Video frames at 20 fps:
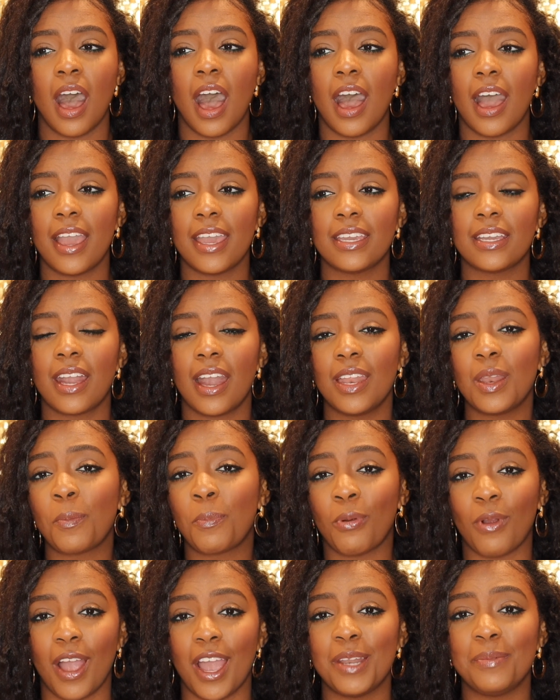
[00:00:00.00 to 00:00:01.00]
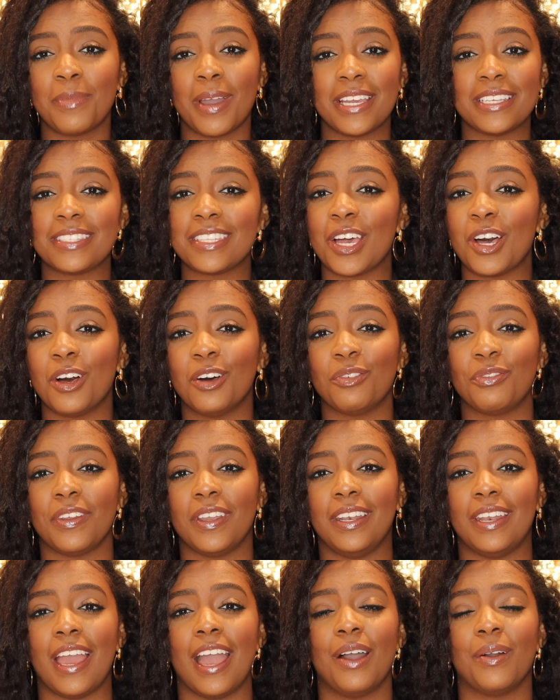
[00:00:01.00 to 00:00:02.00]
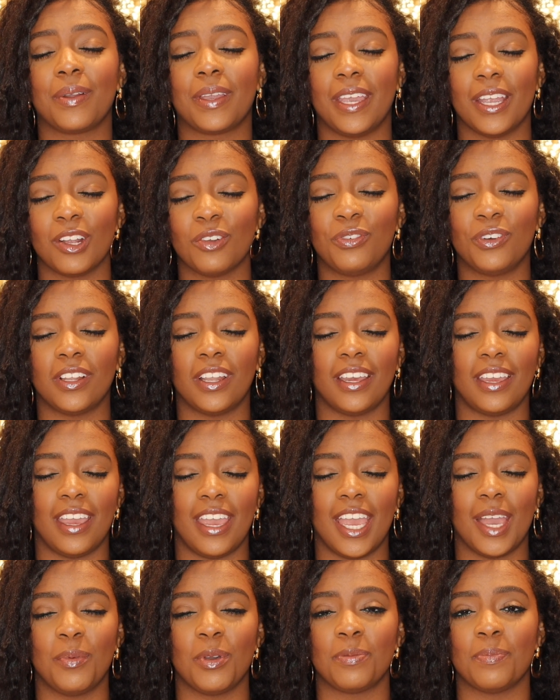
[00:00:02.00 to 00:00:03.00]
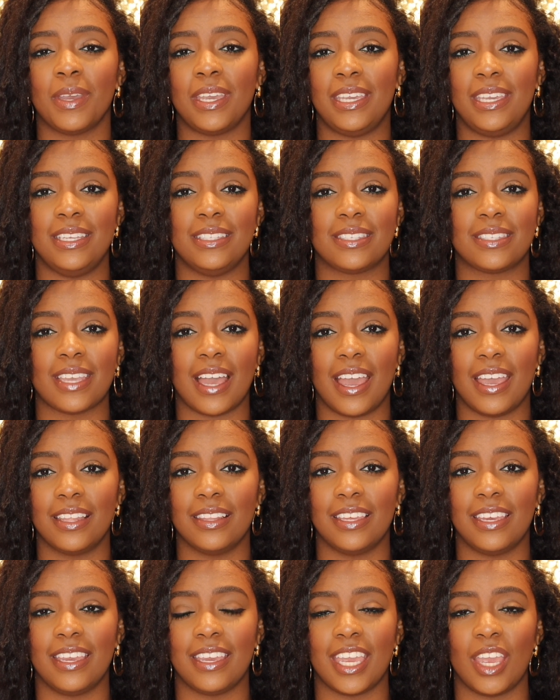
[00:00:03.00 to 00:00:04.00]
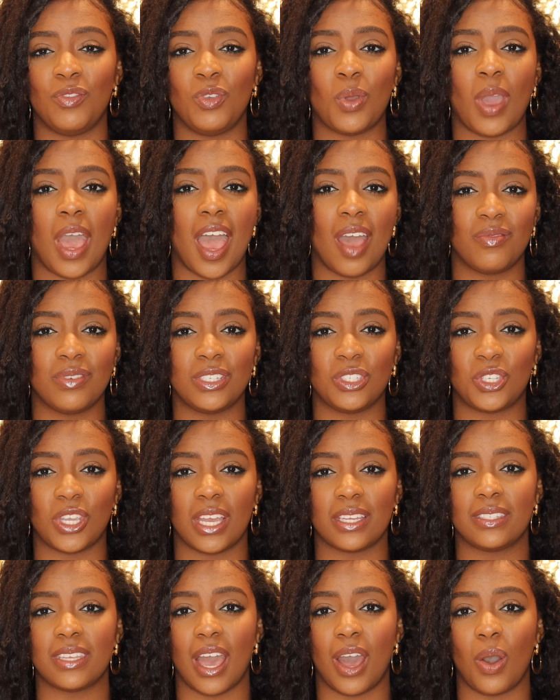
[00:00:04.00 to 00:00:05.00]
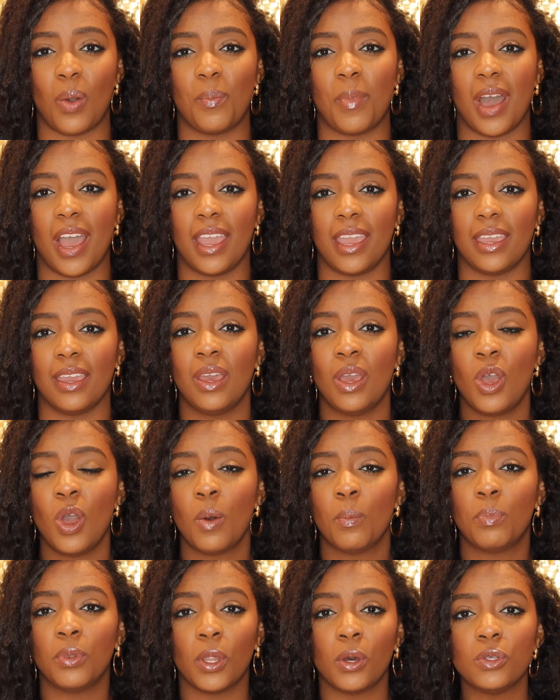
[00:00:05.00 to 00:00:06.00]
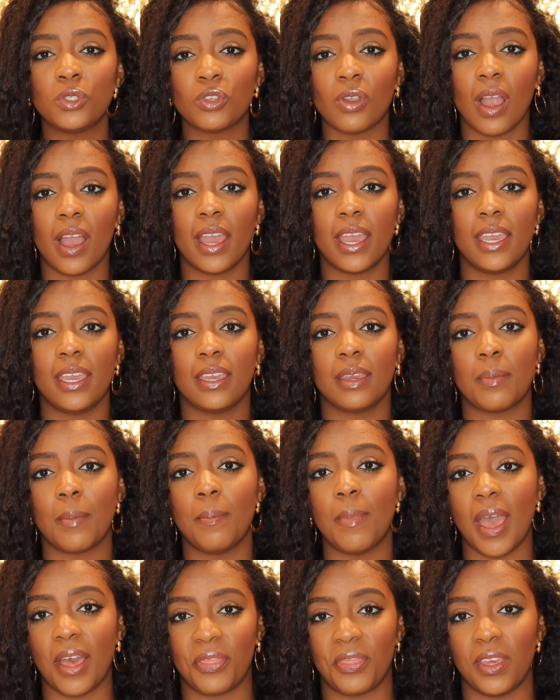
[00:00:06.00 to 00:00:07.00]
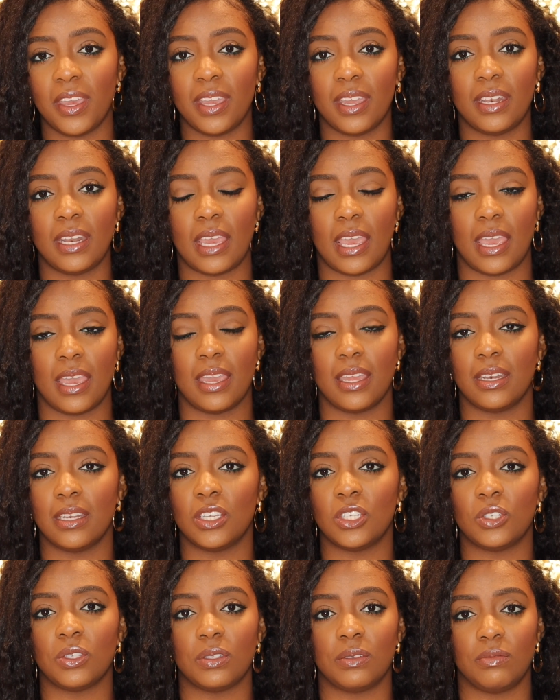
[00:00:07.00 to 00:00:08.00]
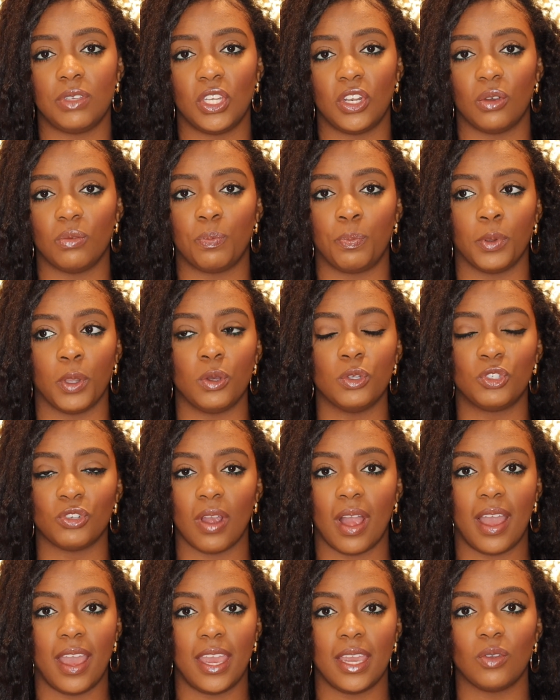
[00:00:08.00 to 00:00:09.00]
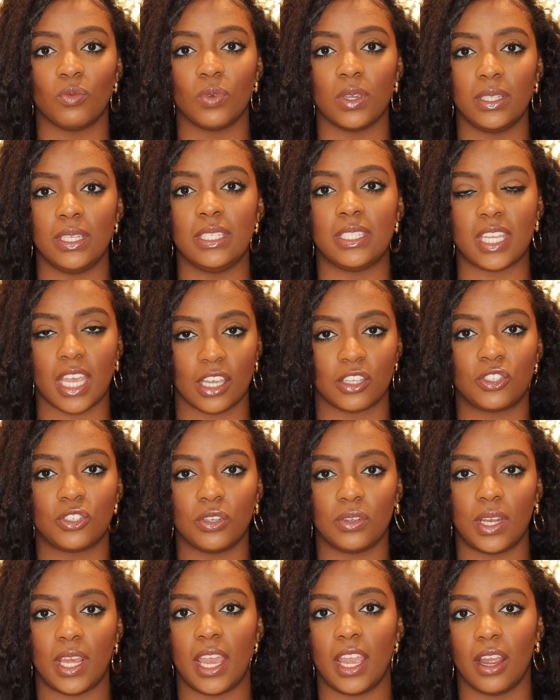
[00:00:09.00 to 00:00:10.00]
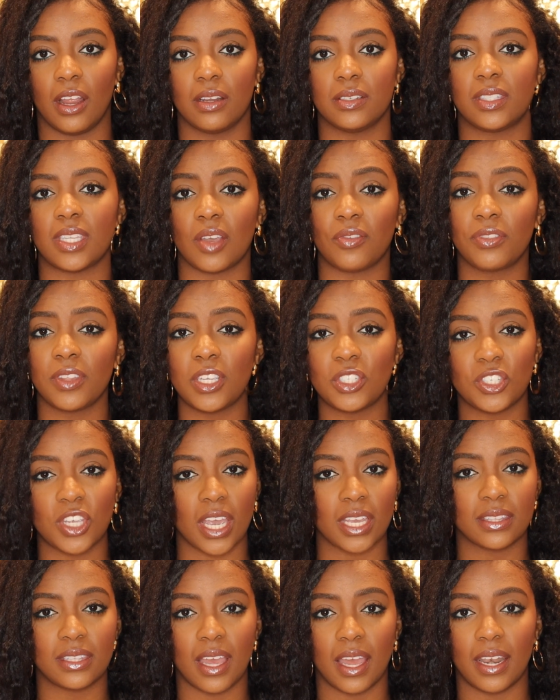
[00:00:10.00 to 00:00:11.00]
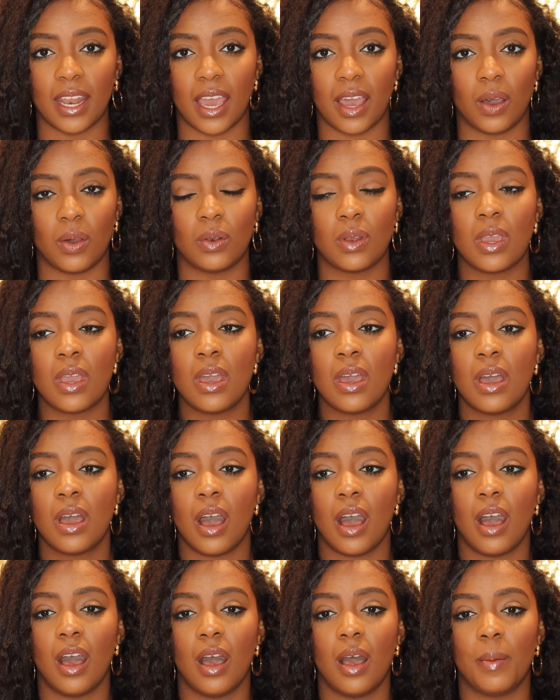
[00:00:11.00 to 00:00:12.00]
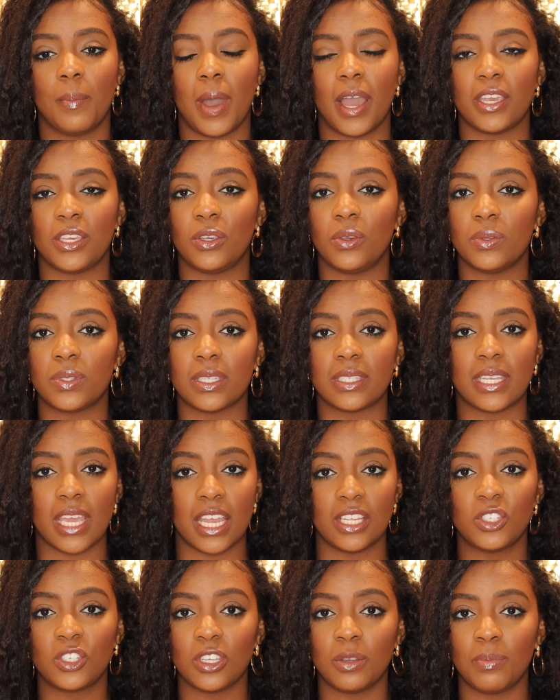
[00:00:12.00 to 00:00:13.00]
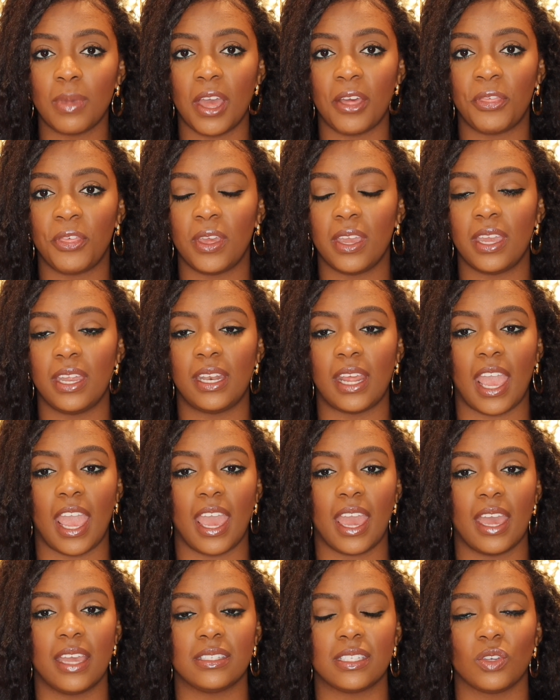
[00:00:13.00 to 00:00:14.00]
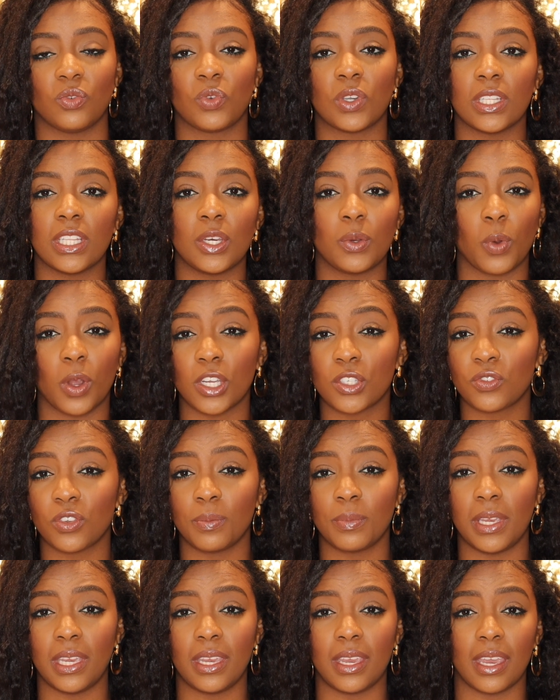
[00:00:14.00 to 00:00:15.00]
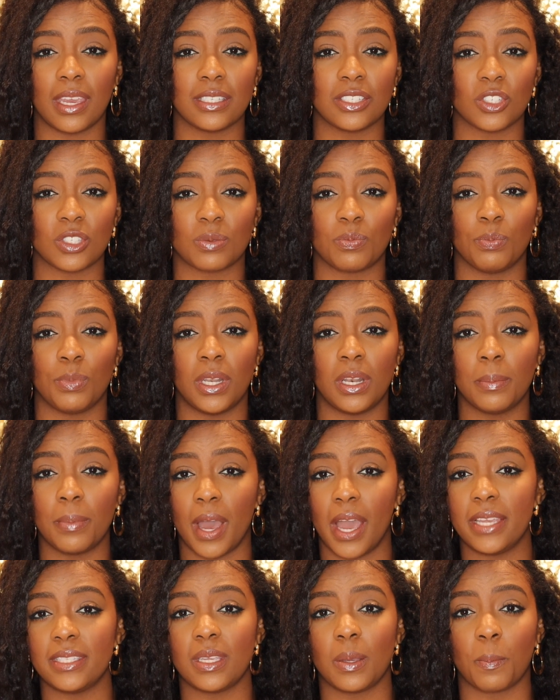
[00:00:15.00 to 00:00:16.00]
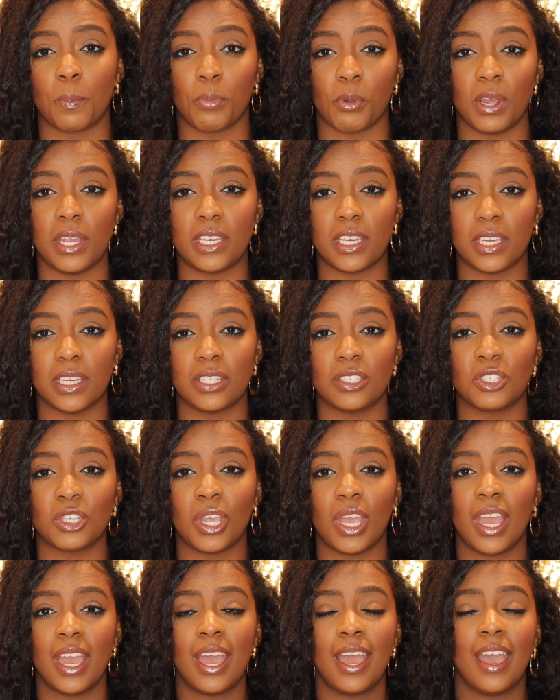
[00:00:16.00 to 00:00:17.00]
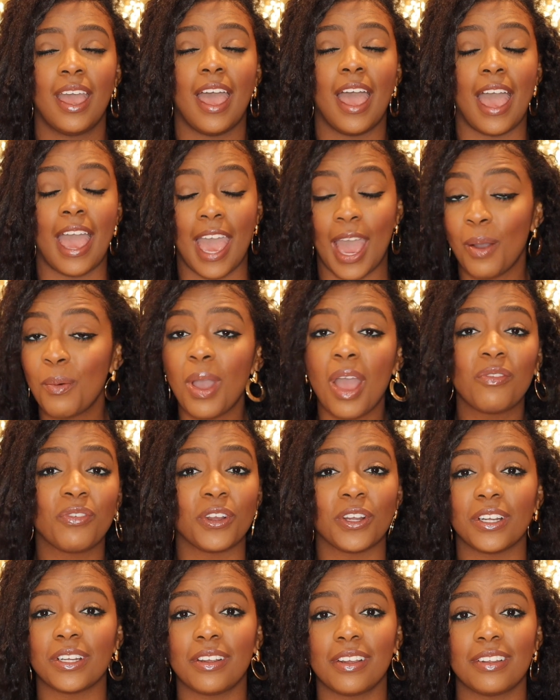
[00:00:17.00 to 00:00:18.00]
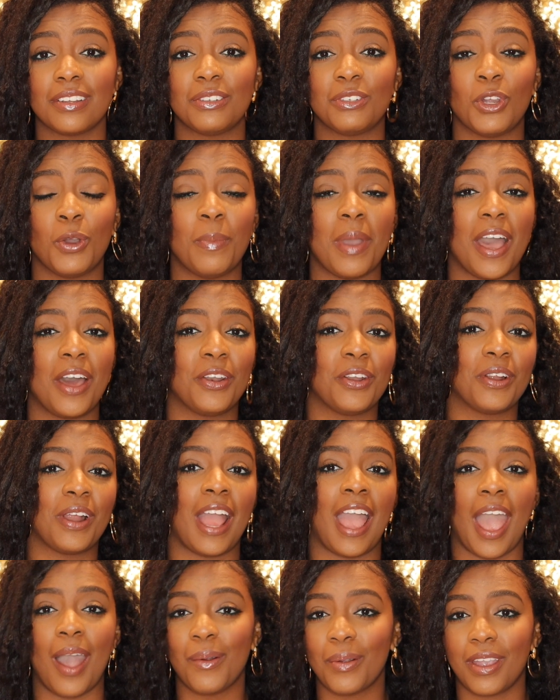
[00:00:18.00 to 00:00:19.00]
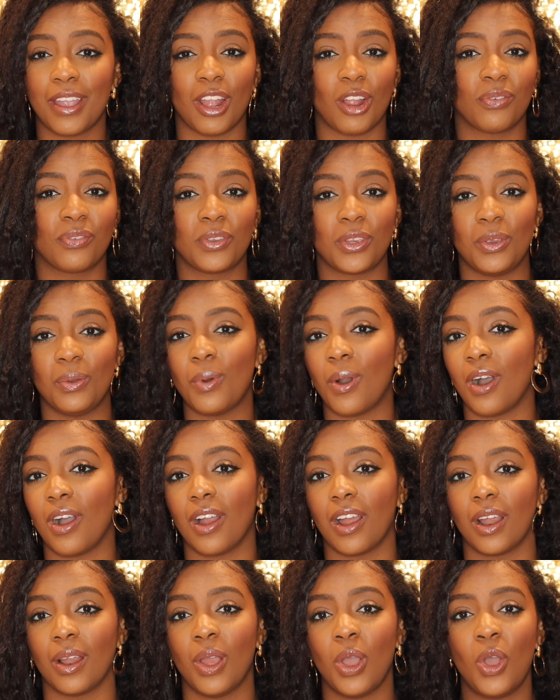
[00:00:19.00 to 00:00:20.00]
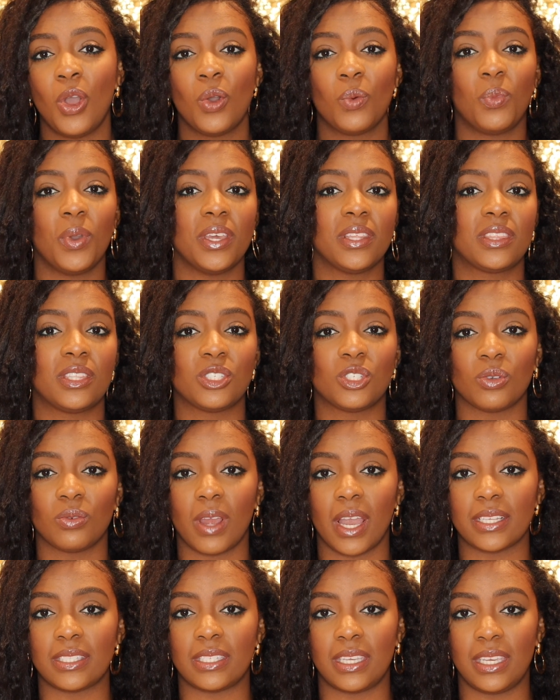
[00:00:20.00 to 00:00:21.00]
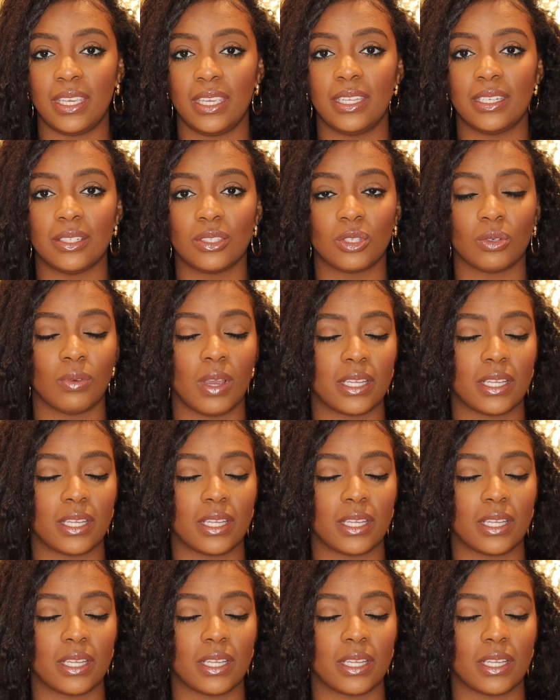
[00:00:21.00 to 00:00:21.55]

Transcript: I kind of pride myself in how careful I am with my heat styling. If you haven't checked out my blow drying method in, you know, blow drying really textured hair, definitely check that out. I use a tension method and it really works for me in just minimizing breakage. However, no matter how careful you are with direct heat